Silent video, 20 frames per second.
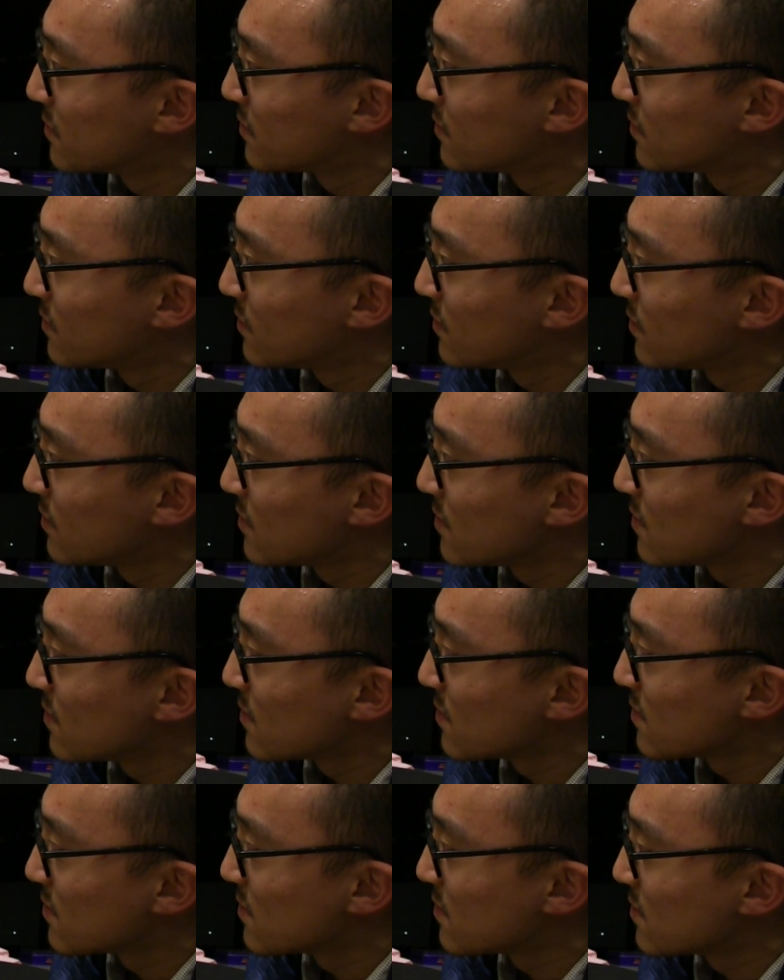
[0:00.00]

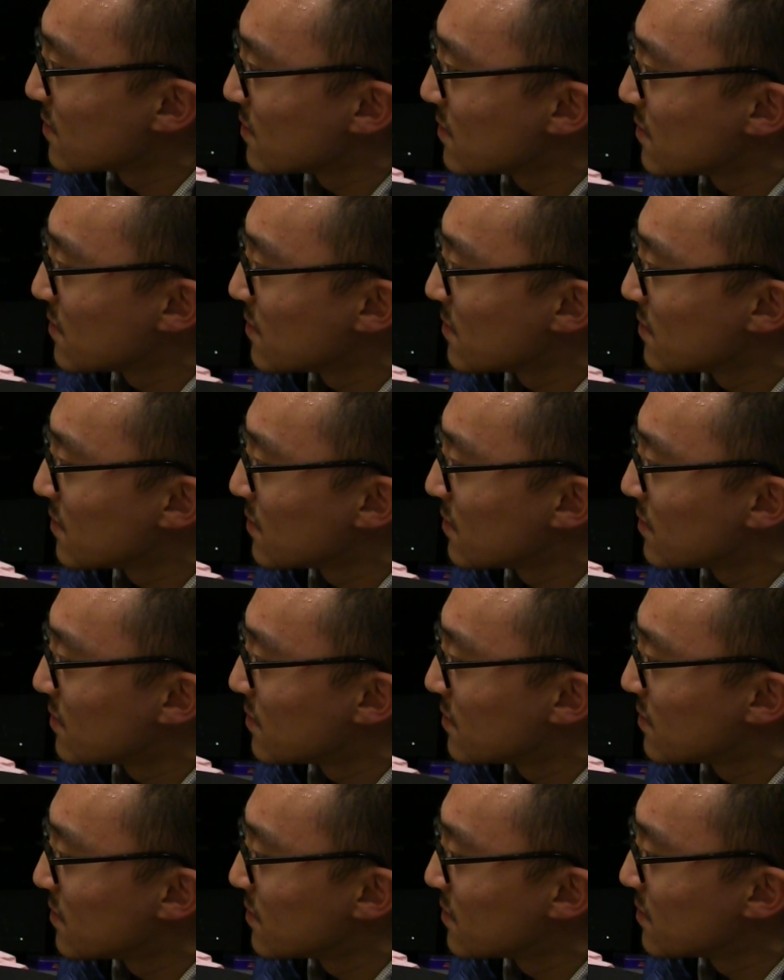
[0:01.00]

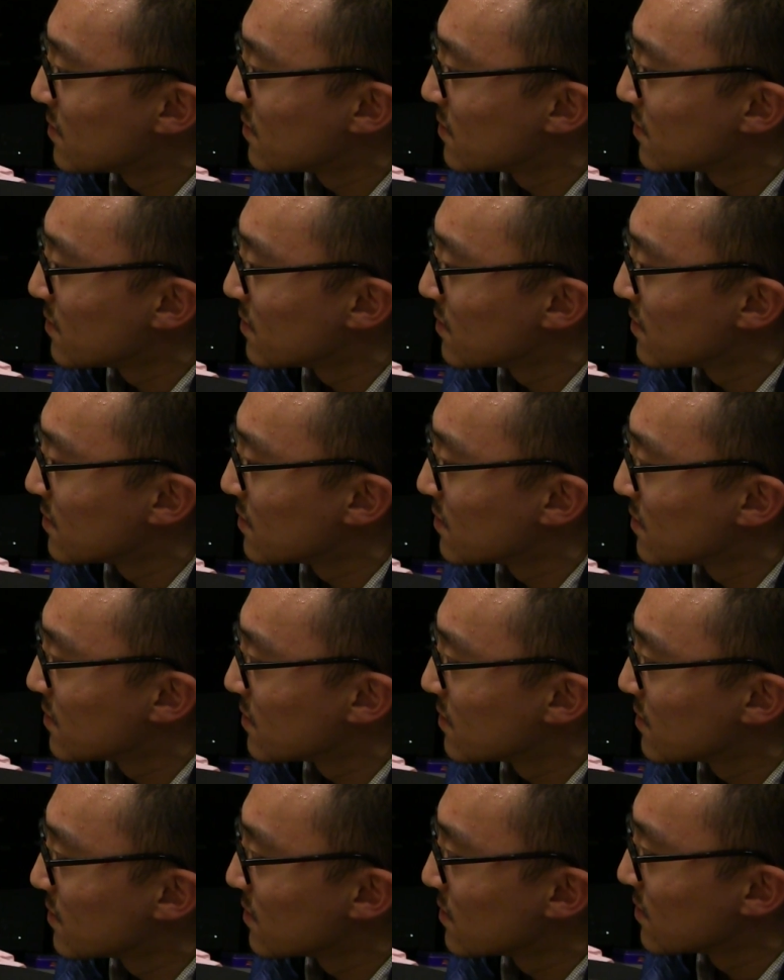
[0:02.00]

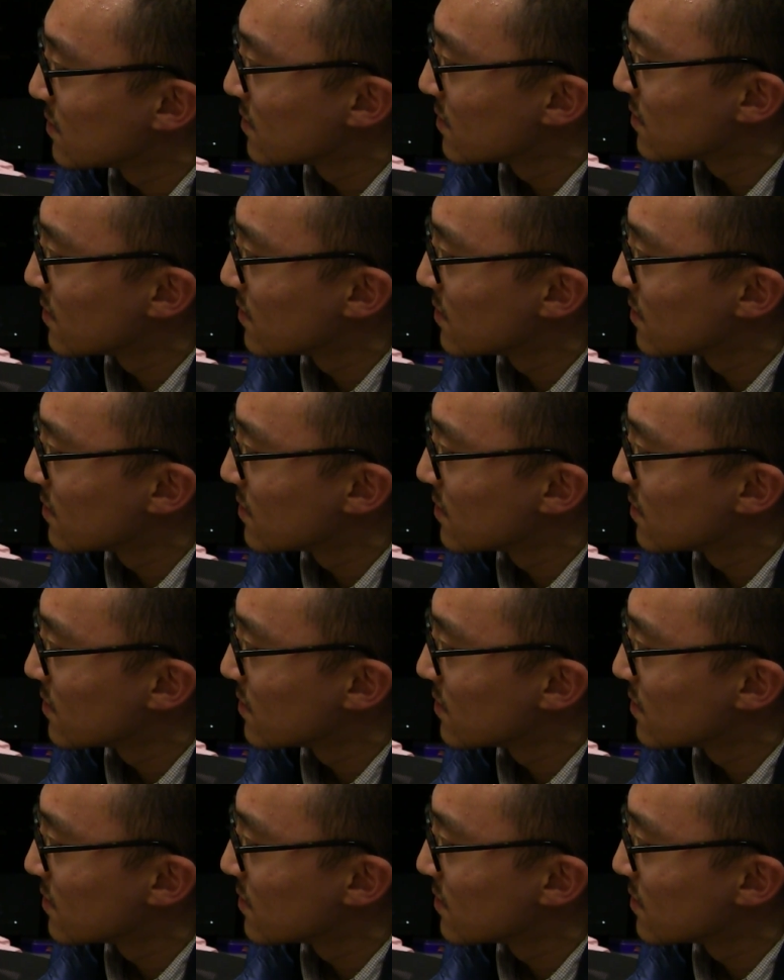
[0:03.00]
(silent)